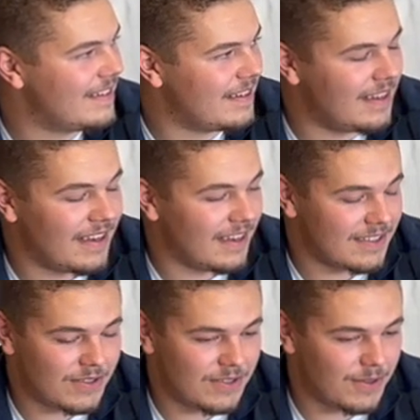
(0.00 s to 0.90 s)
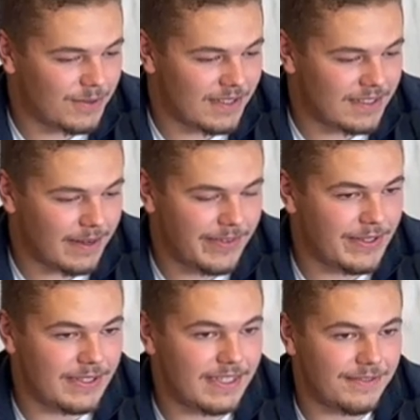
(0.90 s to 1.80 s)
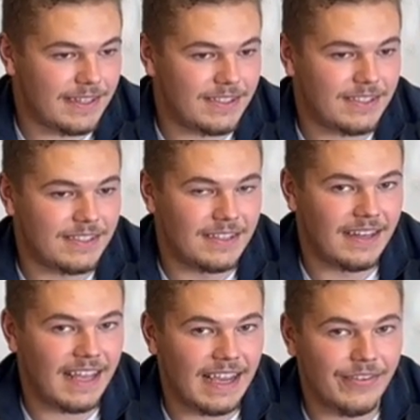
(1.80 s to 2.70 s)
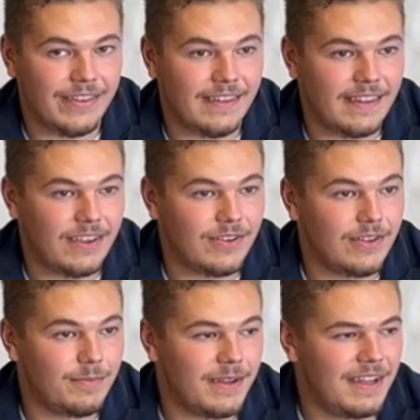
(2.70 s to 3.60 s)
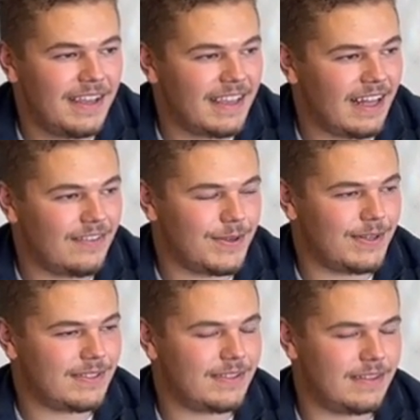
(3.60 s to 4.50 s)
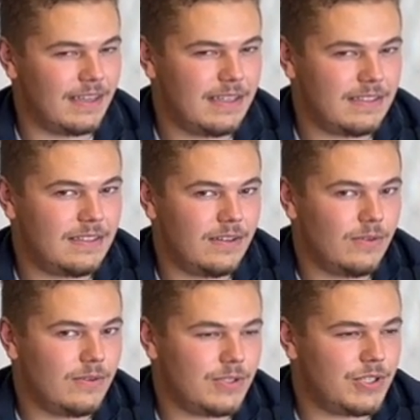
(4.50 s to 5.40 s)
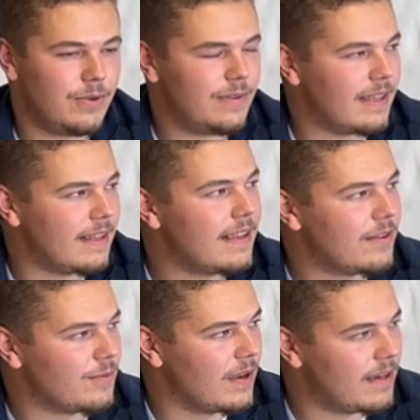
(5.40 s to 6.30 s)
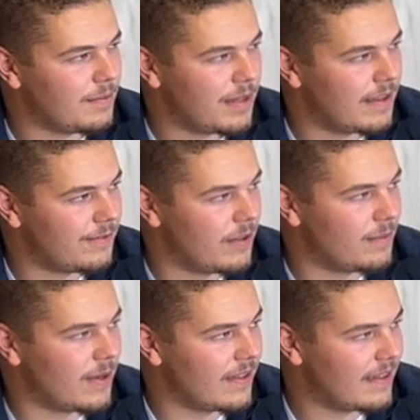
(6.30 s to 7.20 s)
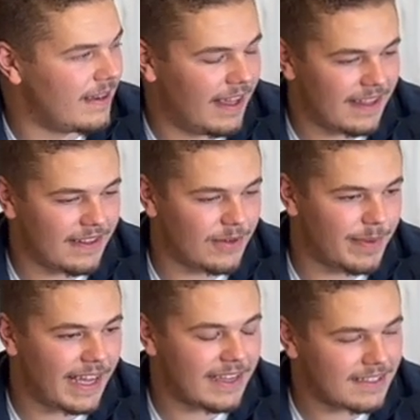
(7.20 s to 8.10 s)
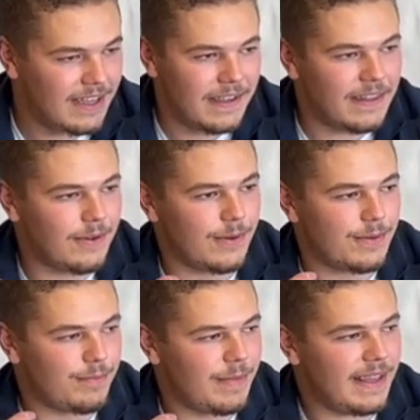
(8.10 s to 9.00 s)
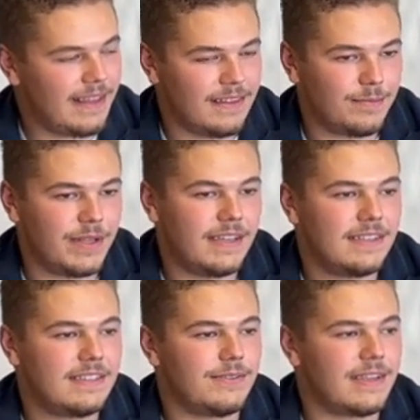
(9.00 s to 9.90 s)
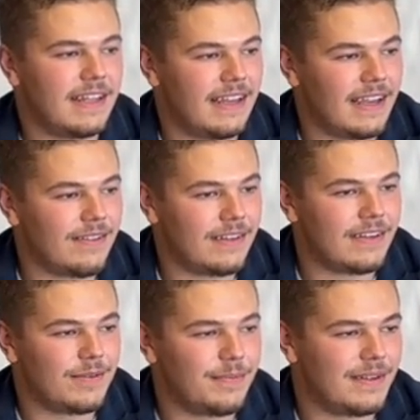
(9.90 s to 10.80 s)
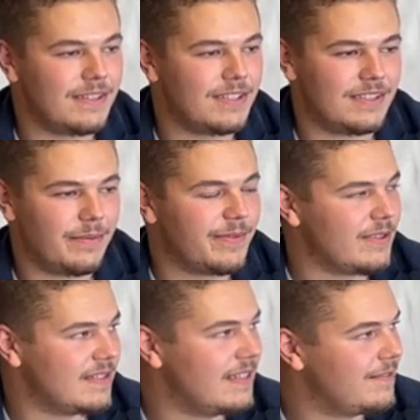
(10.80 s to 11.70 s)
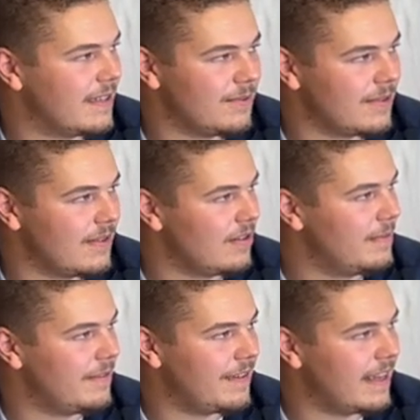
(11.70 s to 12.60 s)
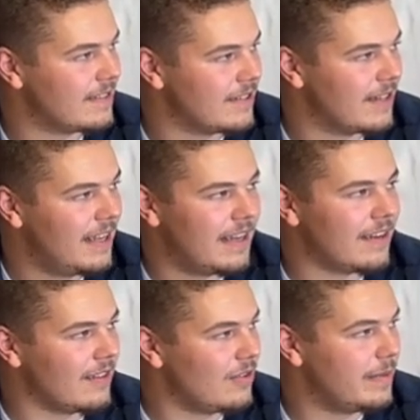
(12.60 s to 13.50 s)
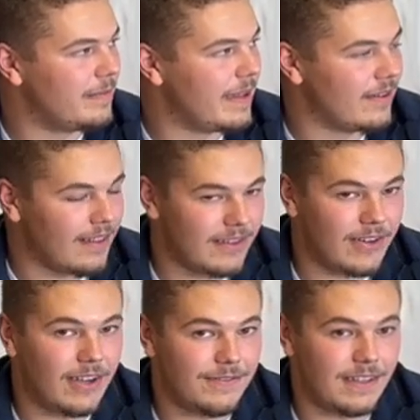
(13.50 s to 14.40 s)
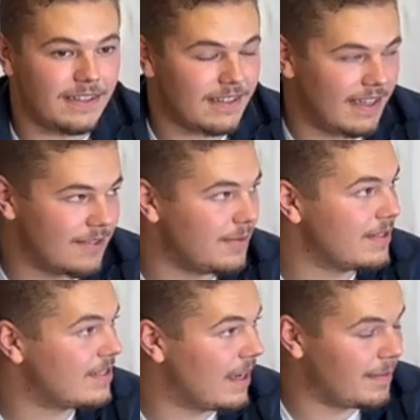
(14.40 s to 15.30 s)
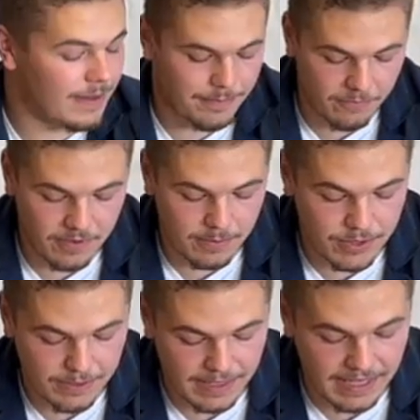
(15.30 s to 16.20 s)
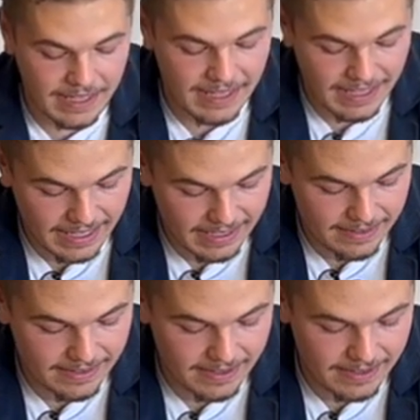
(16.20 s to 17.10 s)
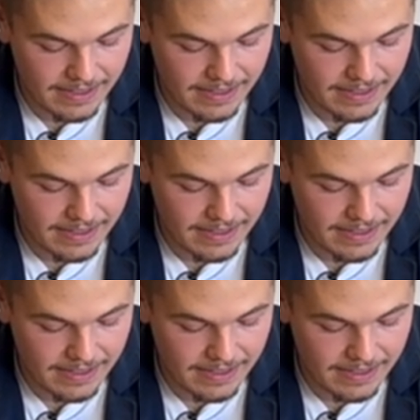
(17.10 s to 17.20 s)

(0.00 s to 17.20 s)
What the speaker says: yeah, so the Somerville defense just did everything they could, but Calaveras, they still show that they can run and play football. They had their backs, they were making the plays, they were getting out there, but Somerville's defense was a little bit faster and a little bit better than their offense, and that's what stopped them from doing anything.